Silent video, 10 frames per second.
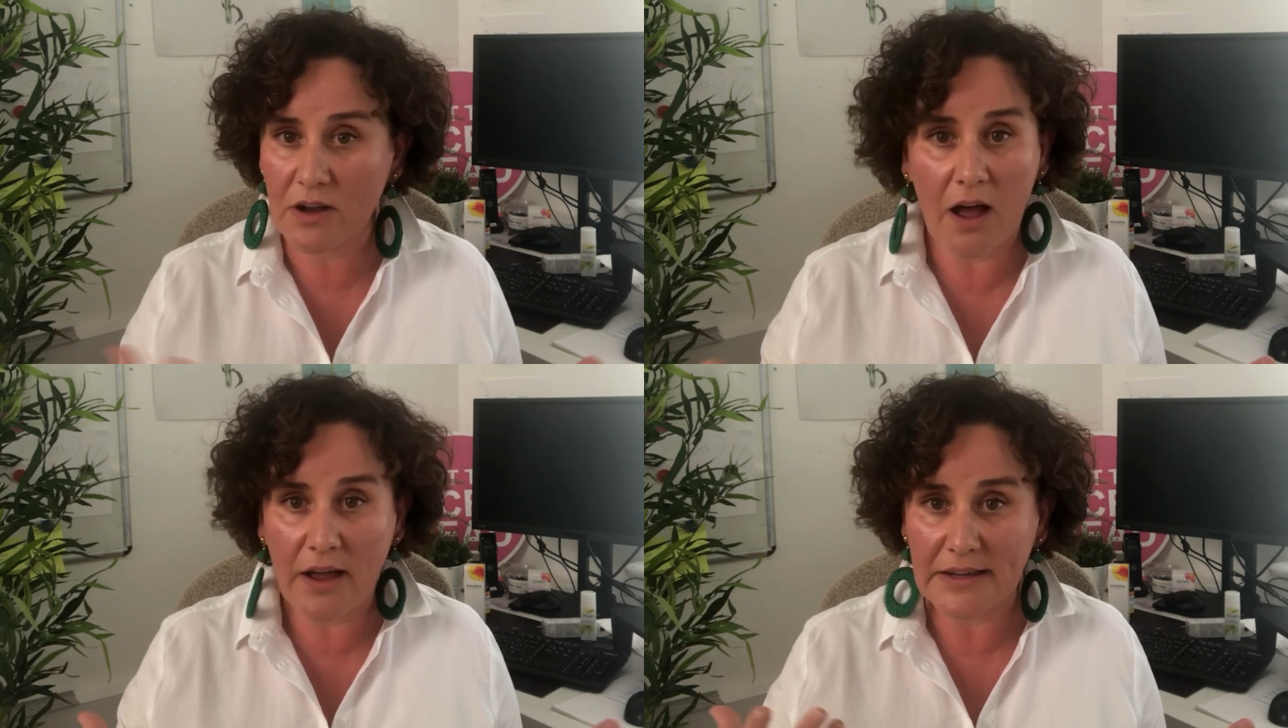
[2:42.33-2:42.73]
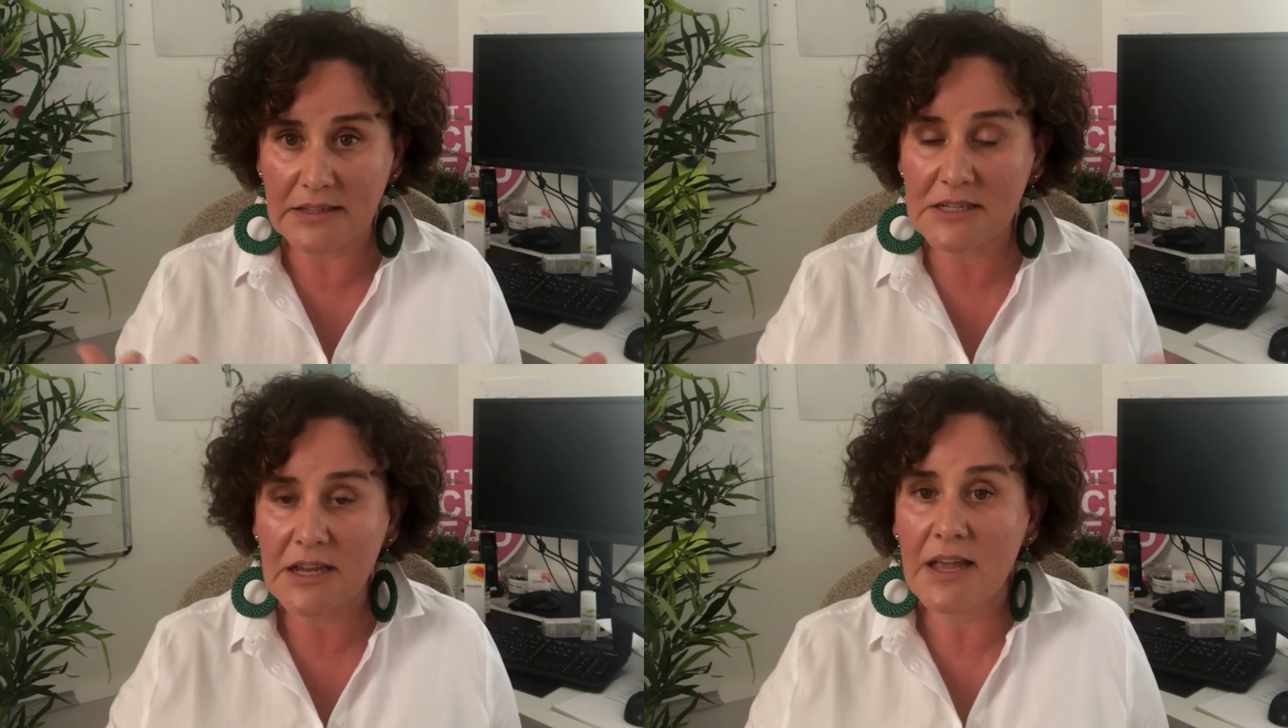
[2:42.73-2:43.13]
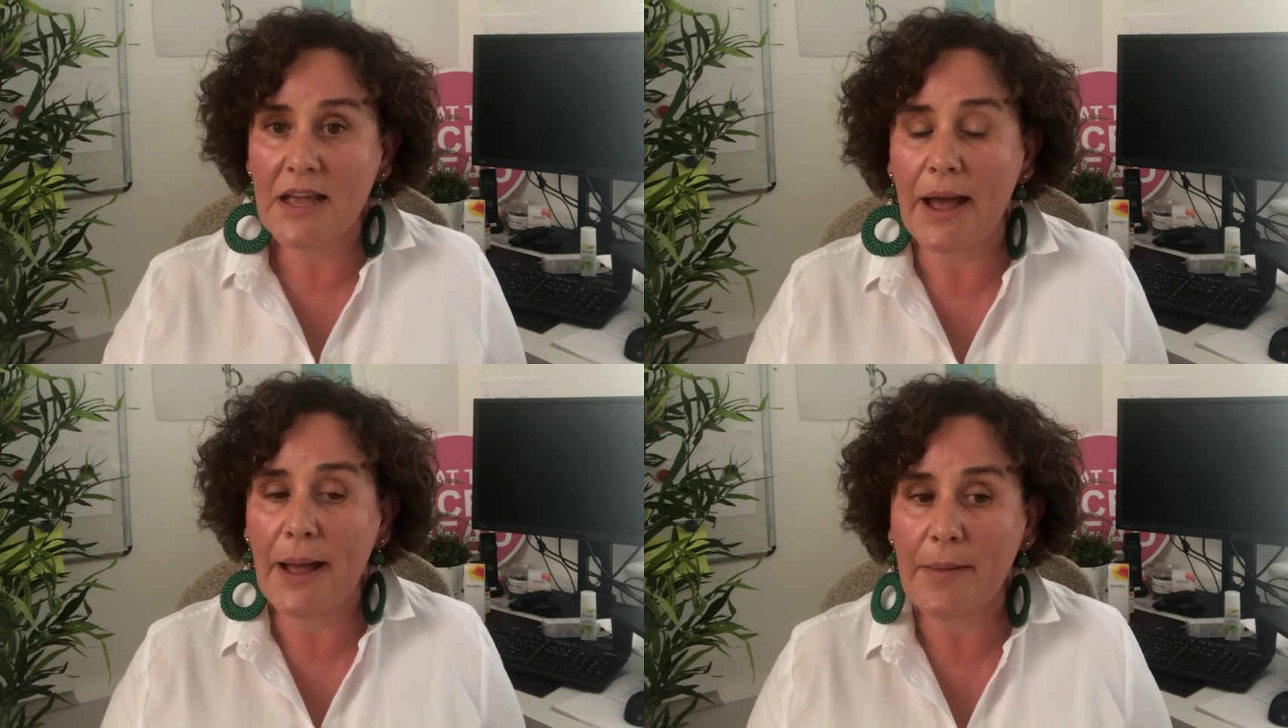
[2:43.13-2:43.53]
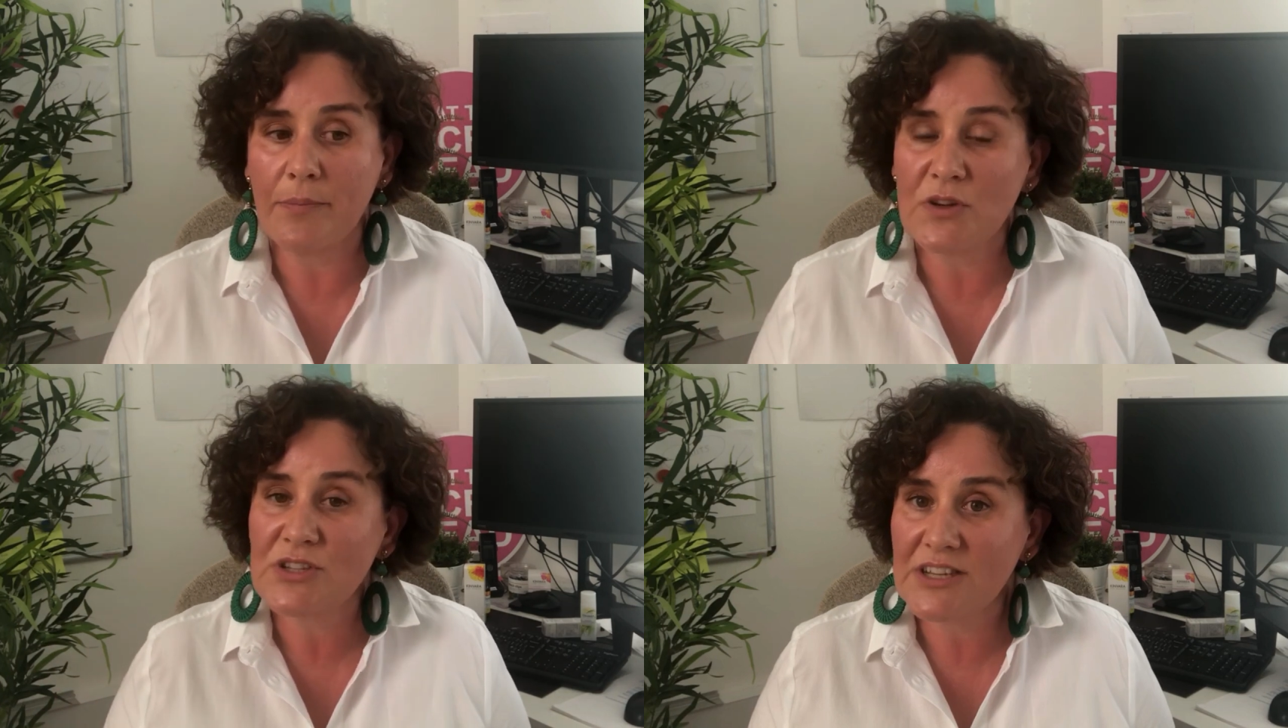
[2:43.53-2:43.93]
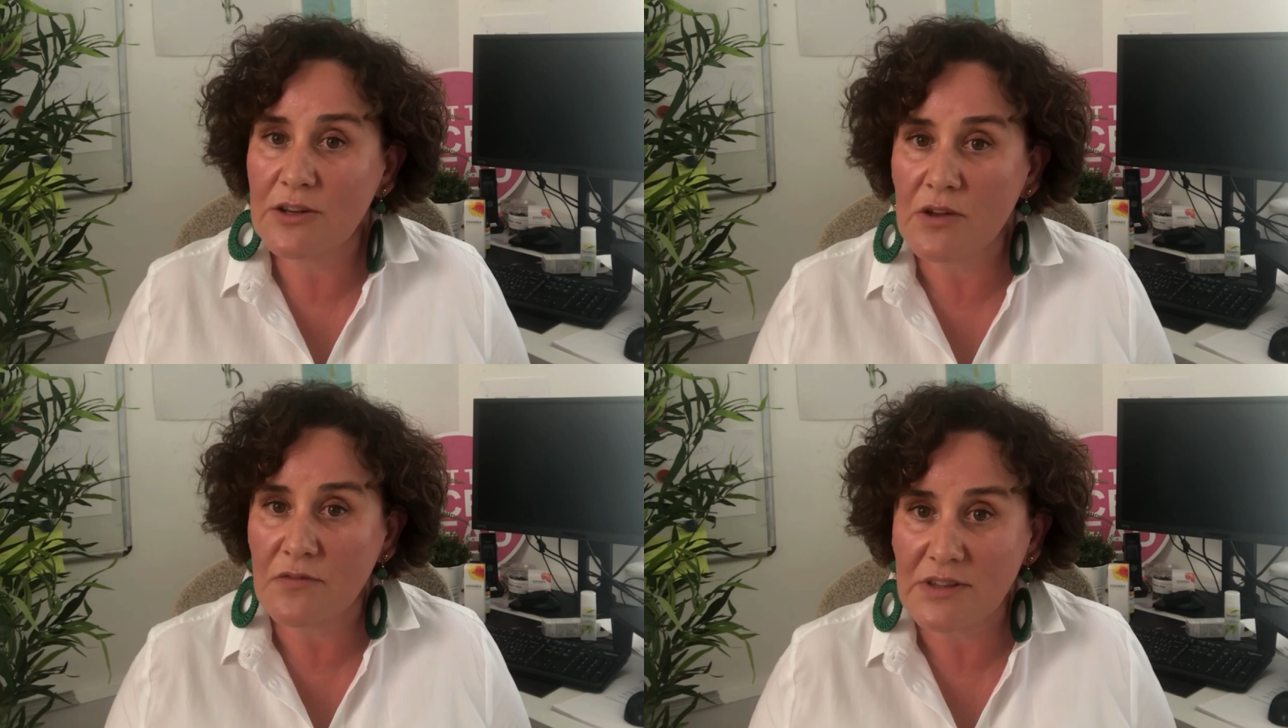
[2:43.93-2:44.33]
kind, you're still
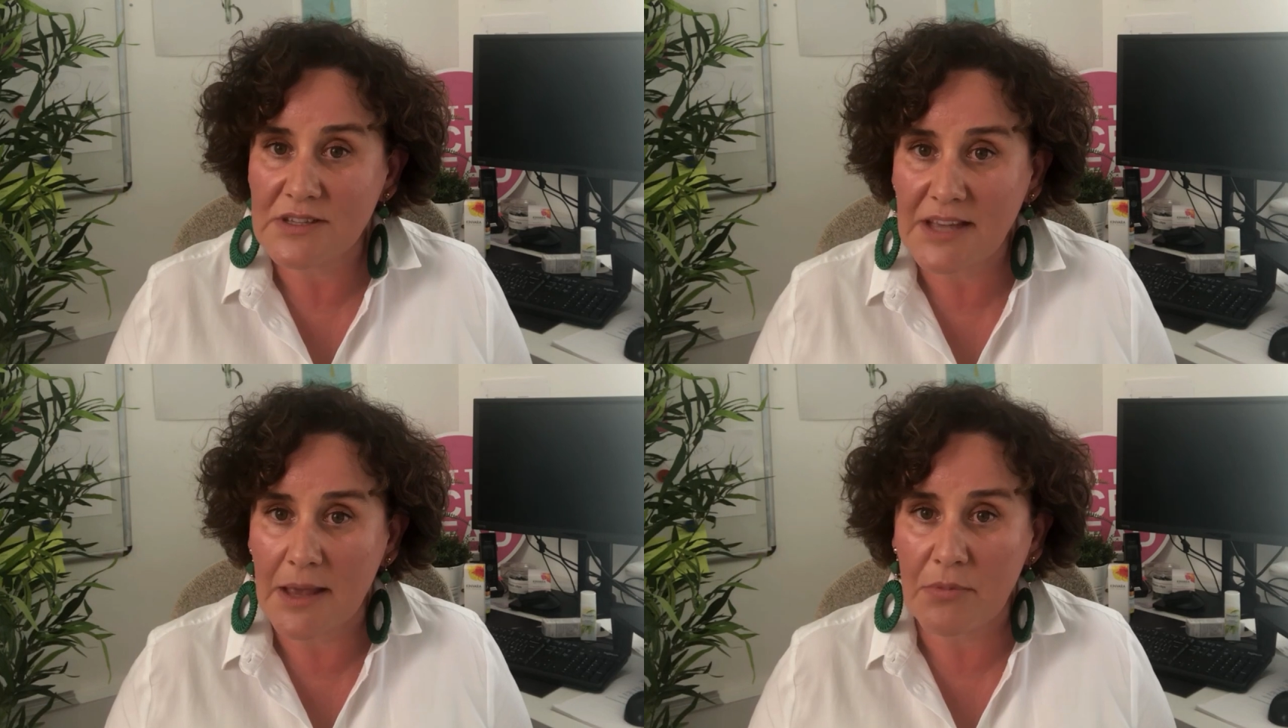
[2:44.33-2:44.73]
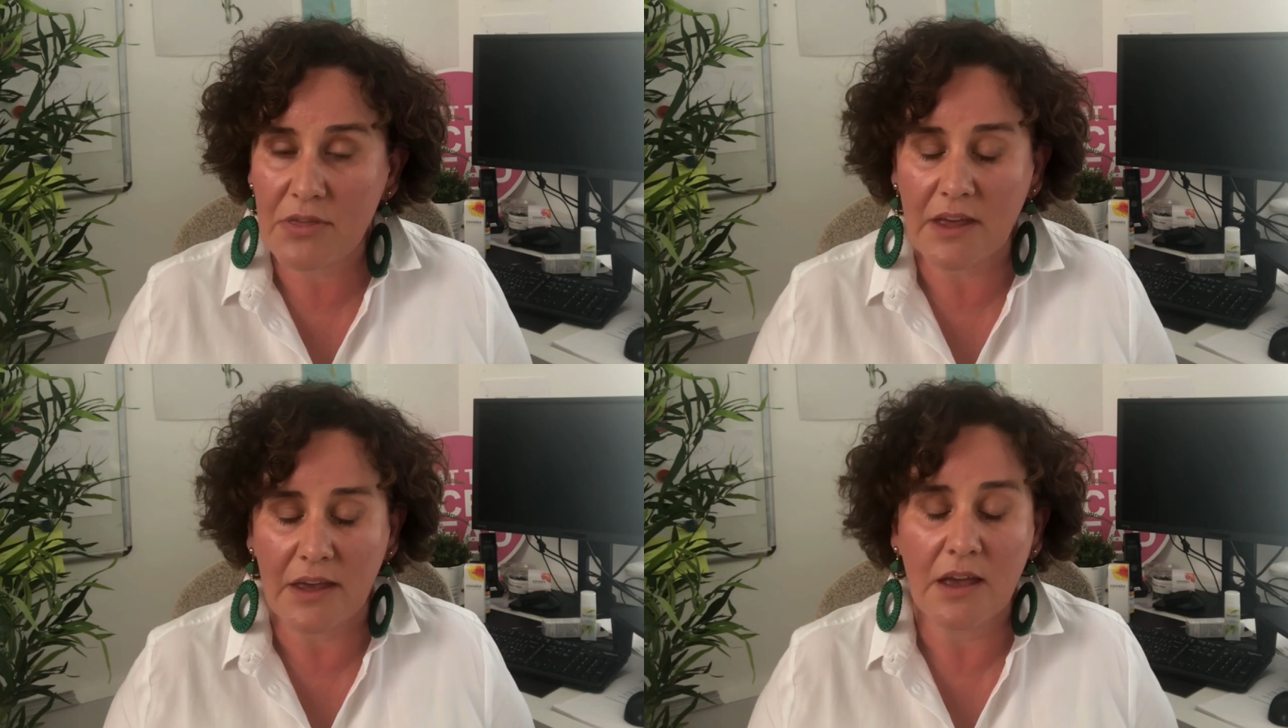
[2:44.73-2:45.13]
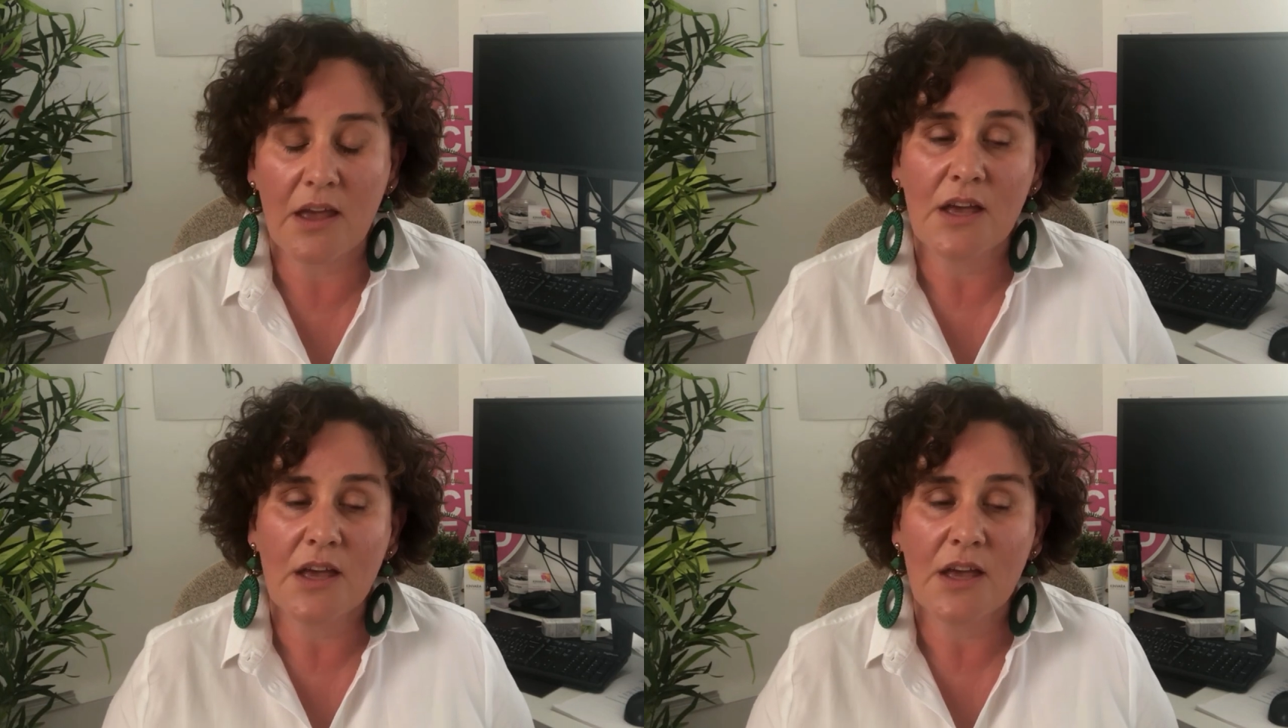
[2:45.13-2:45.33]
looking for the same thing.